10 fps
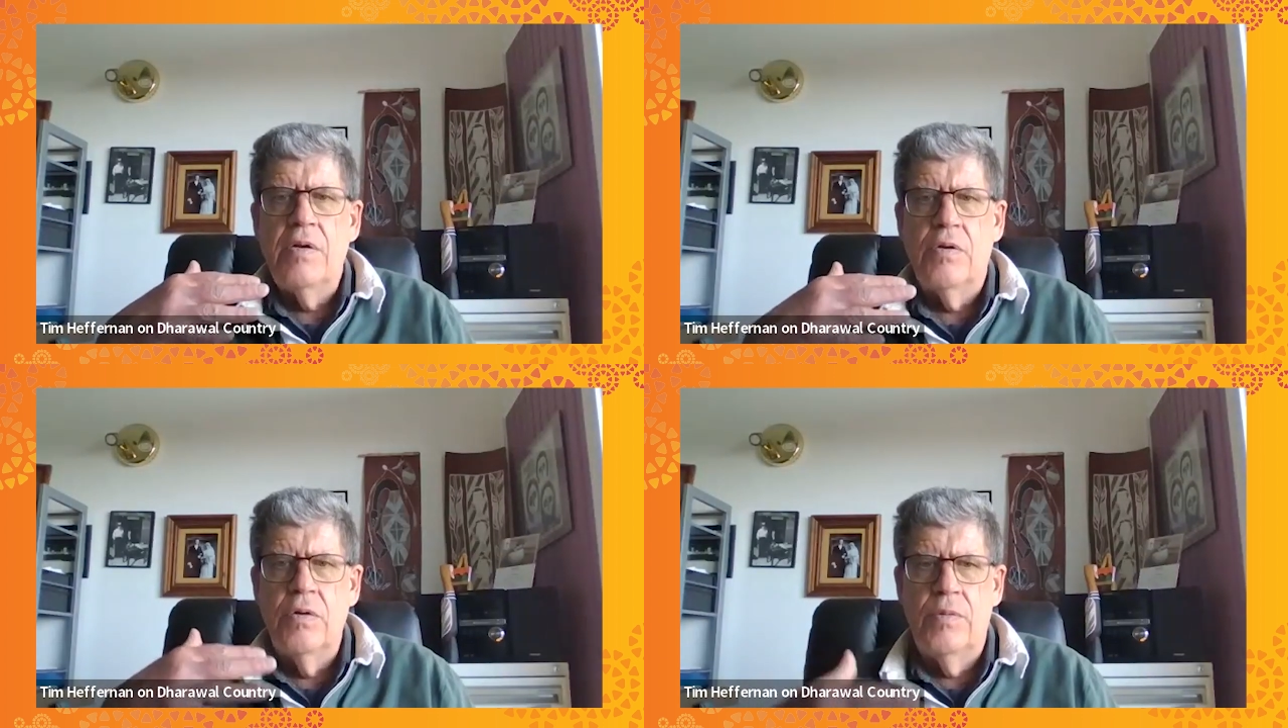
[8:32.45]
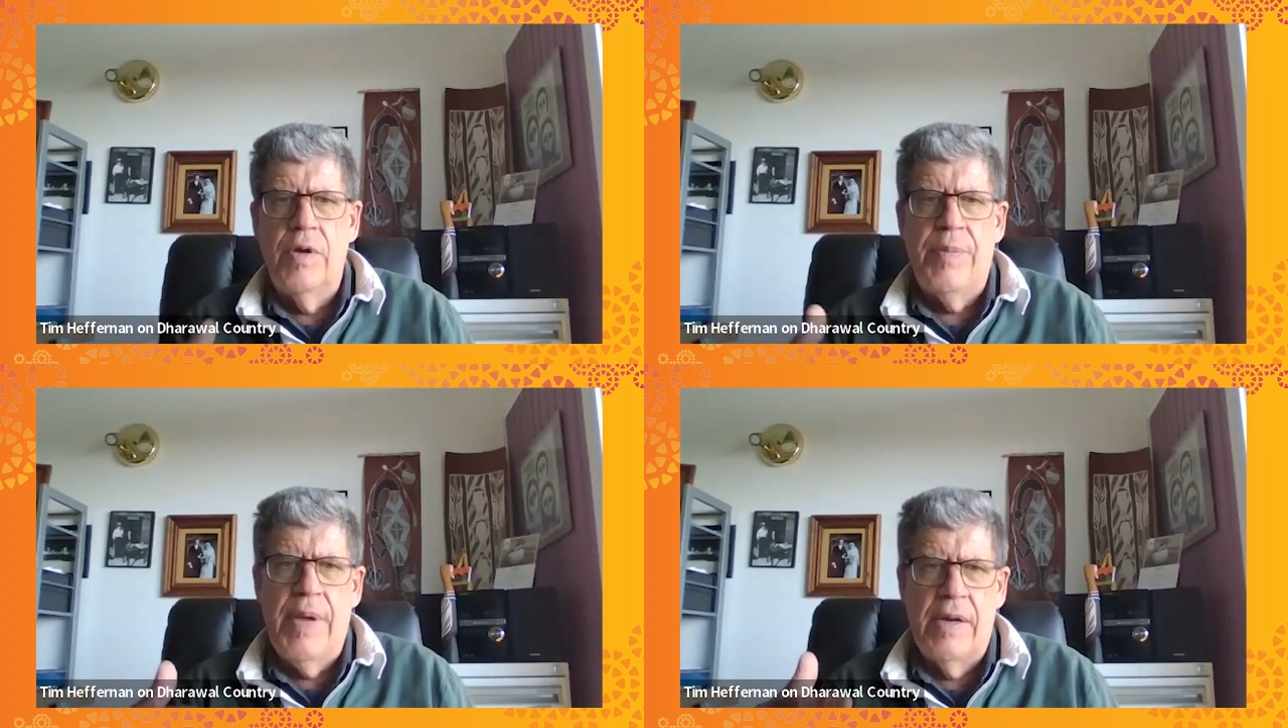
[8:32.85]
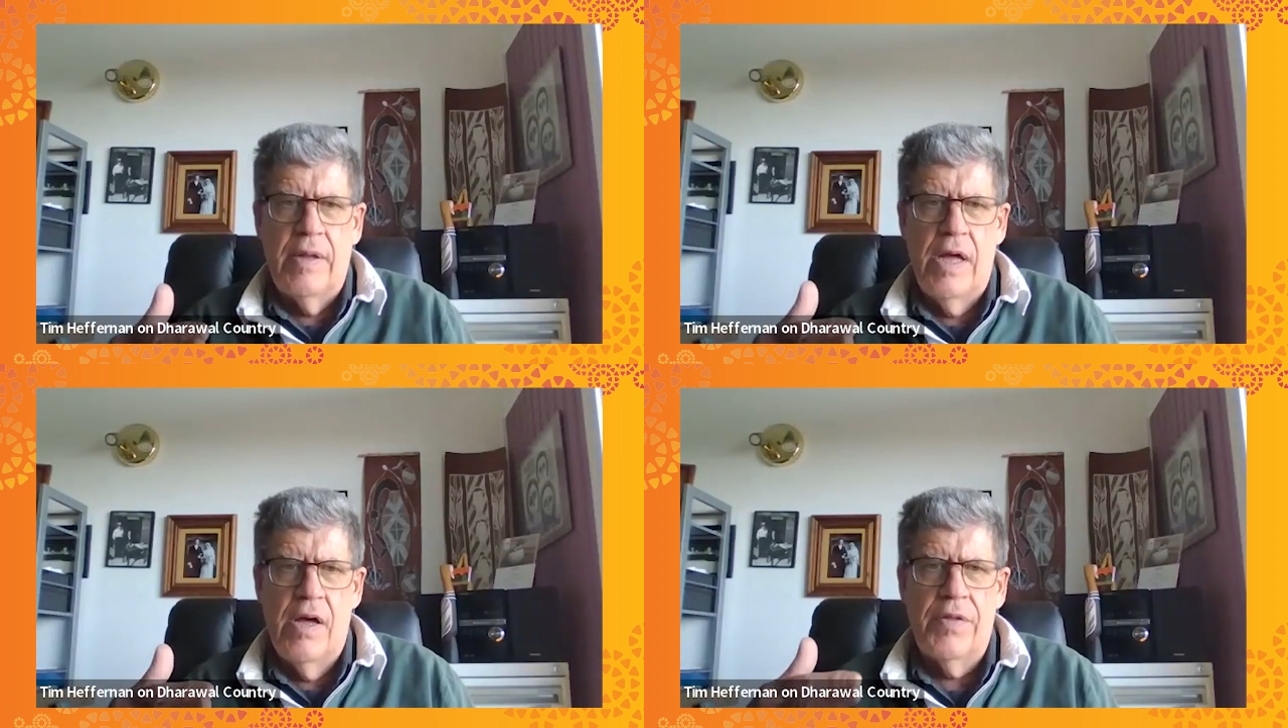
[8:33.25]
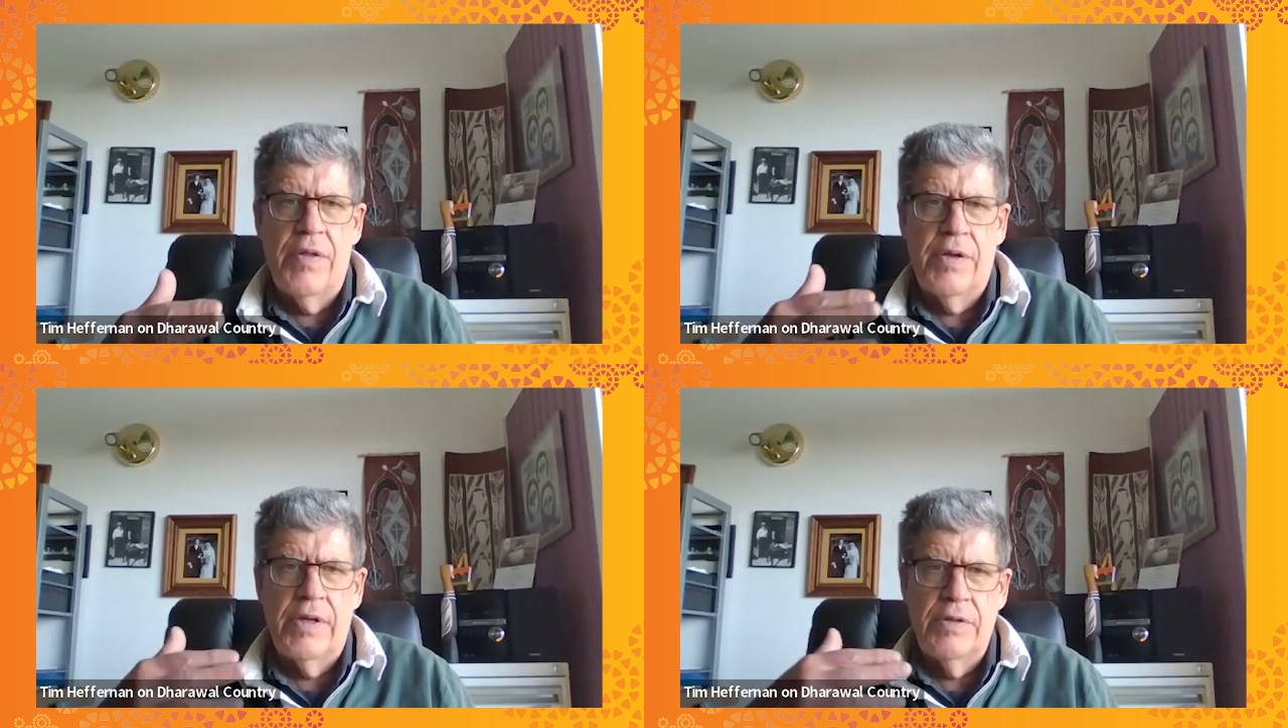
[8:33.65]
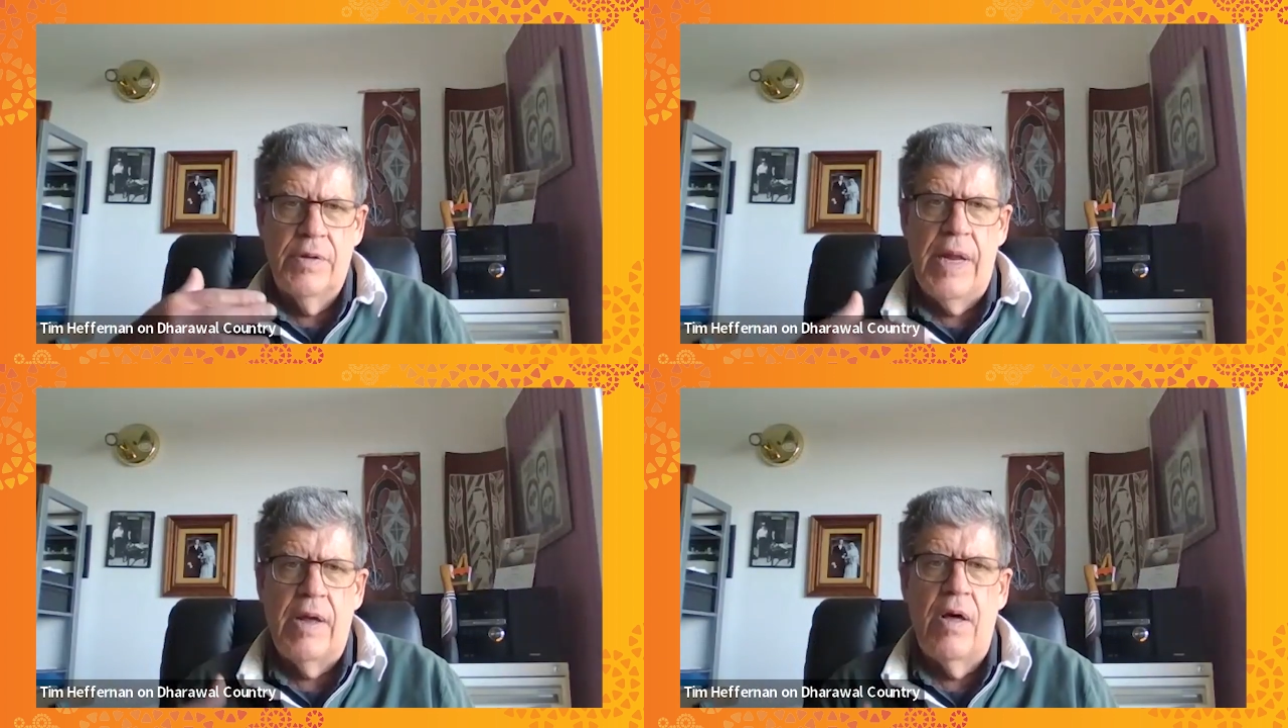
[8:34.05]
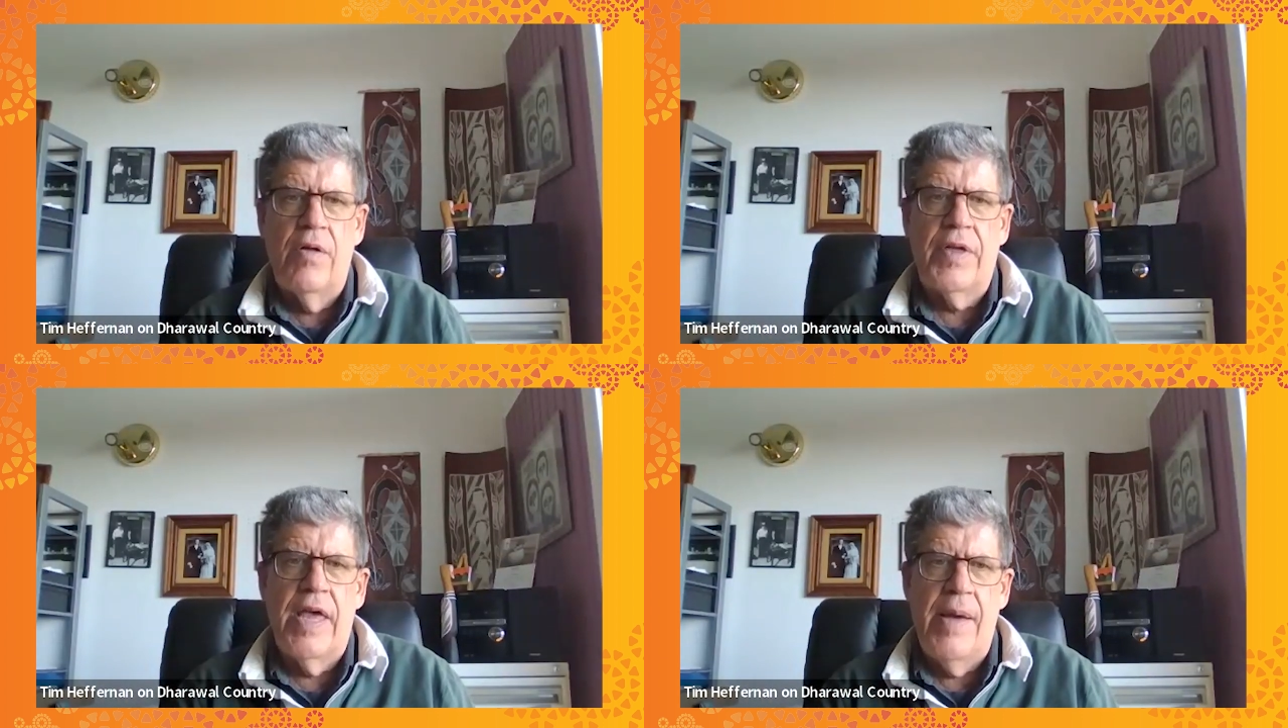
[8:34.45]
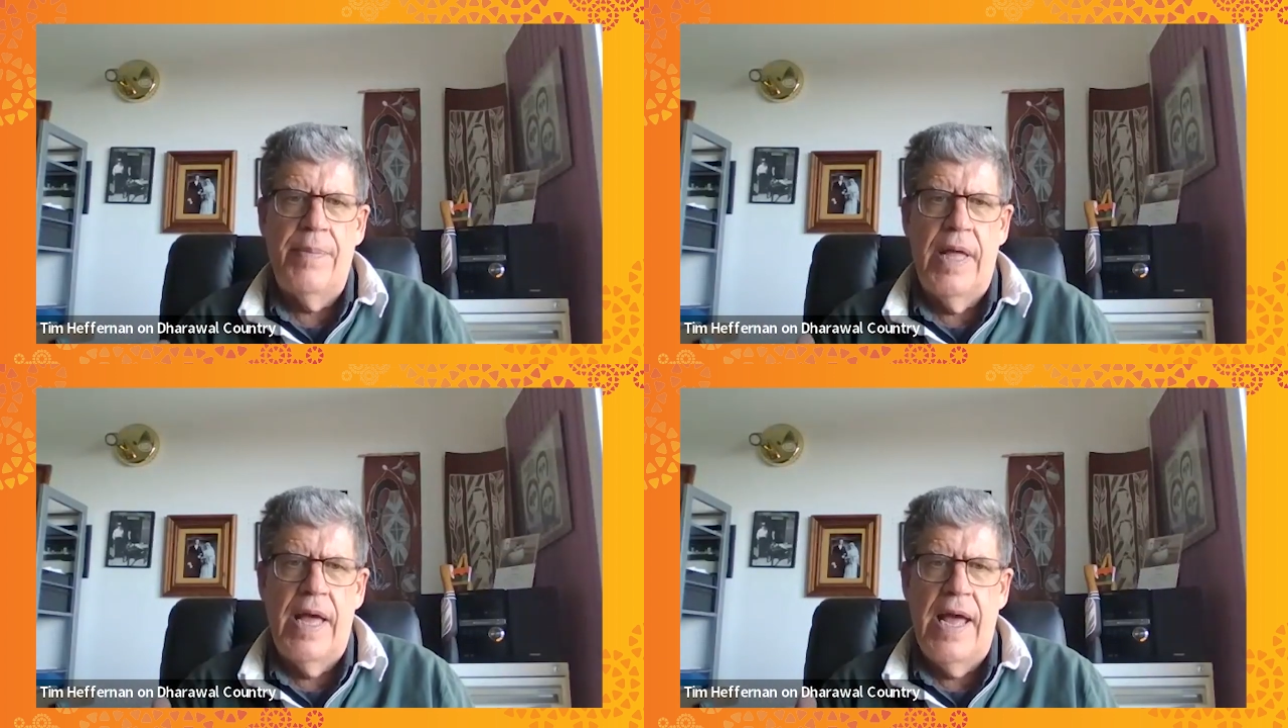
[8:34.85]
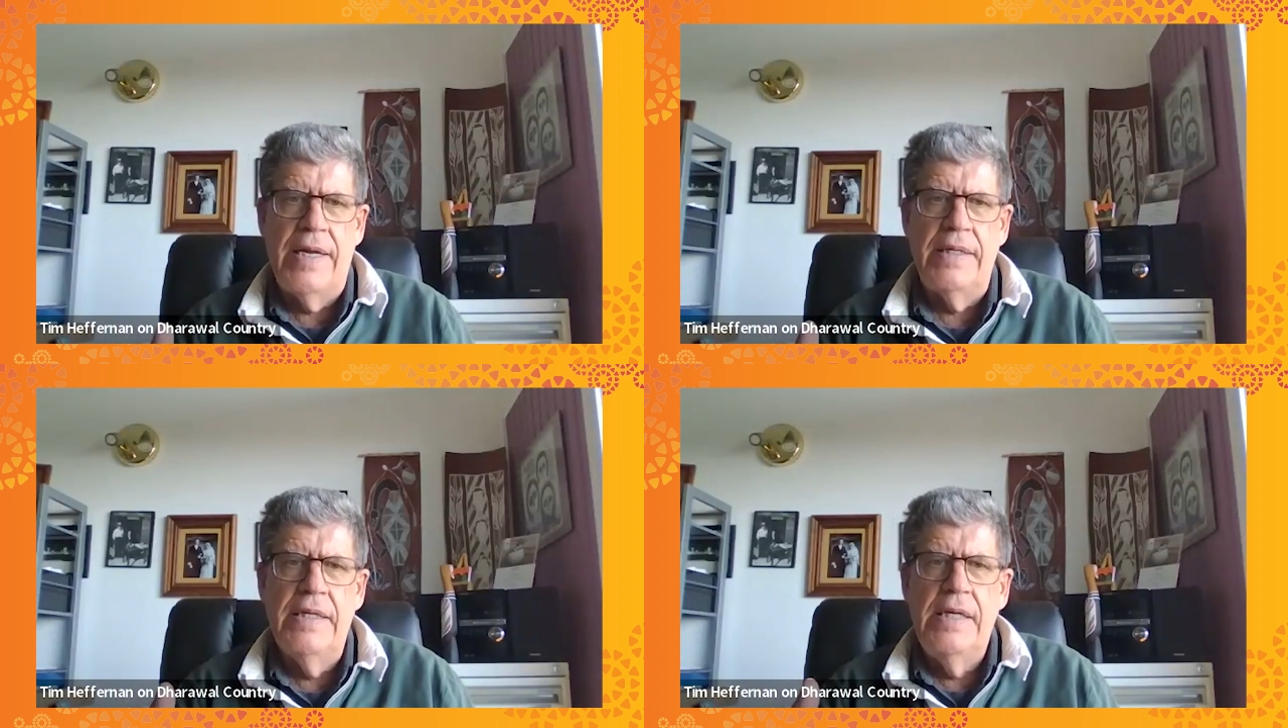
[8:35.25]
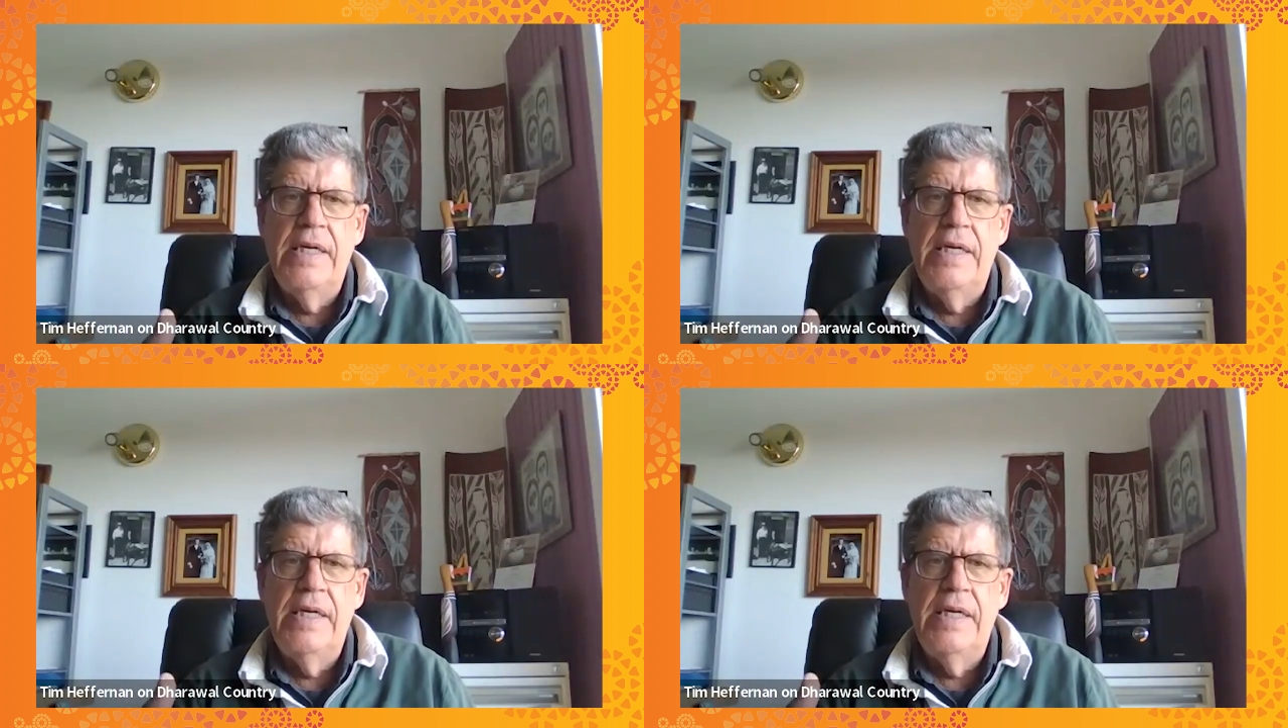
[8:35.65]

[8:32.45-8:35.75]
good with mental health, who can do a mental health care plan.